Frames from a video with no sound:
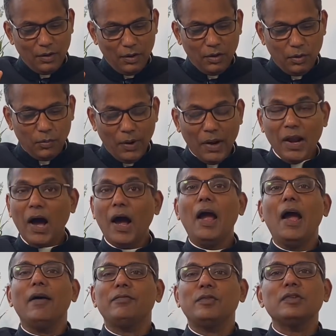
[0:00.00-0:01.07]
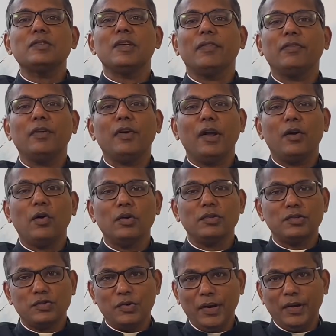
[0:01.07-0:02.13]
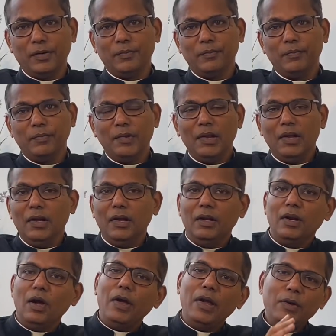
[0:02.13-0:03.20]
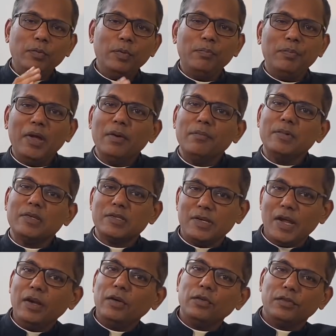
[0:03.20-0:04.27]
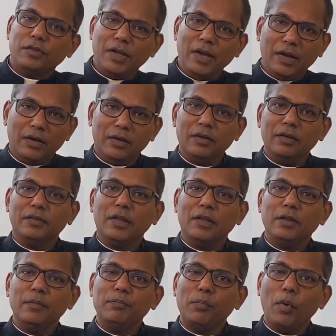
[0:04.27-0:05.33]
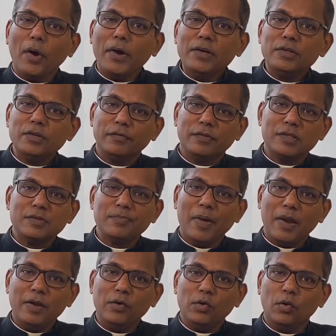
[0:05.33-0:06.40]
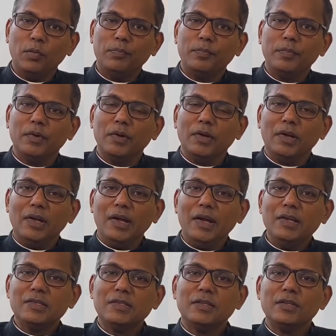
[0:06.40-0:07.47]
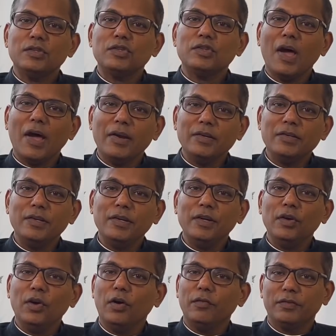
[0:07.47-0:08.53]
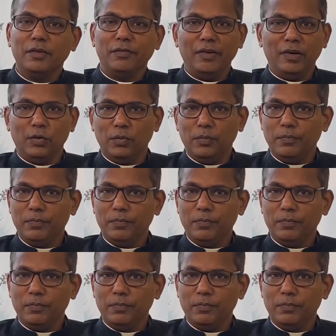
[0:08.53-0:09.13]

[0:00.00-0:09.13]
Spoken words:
"Well, I have to set the record straight." Now, it would be a mistake to think that the point of this pericope is the charity of the widow.